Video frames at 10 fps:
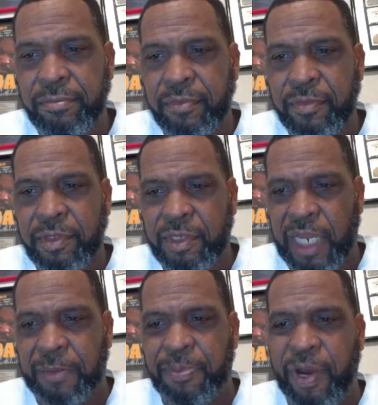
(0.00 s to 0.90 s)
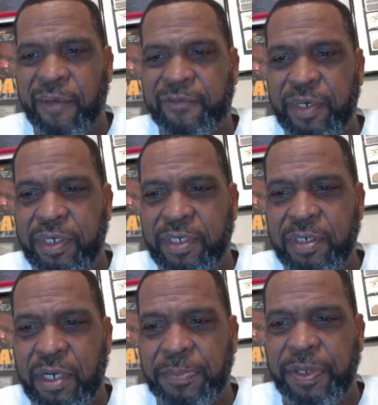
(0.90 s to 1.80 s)
It's like Bradford
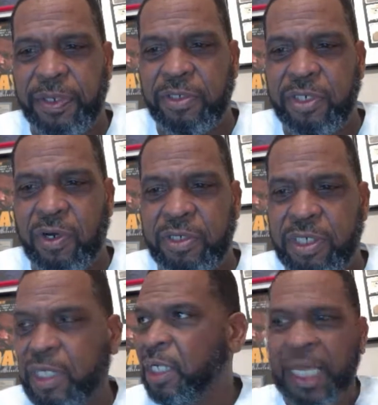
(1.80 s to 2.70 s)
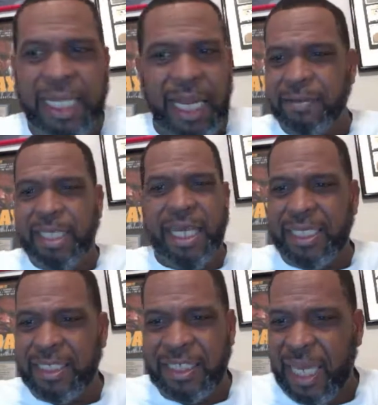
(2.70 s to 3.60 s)
up here in Georgia. They got
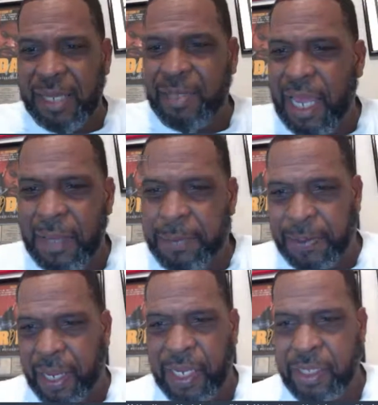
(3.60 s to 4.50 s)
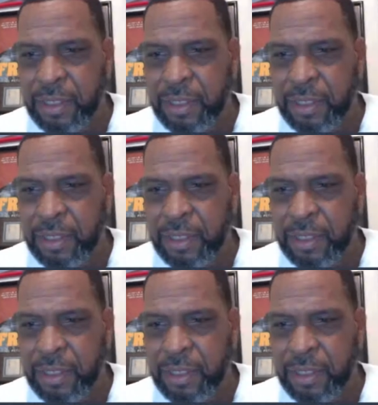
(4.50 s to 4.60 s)
the same game plan.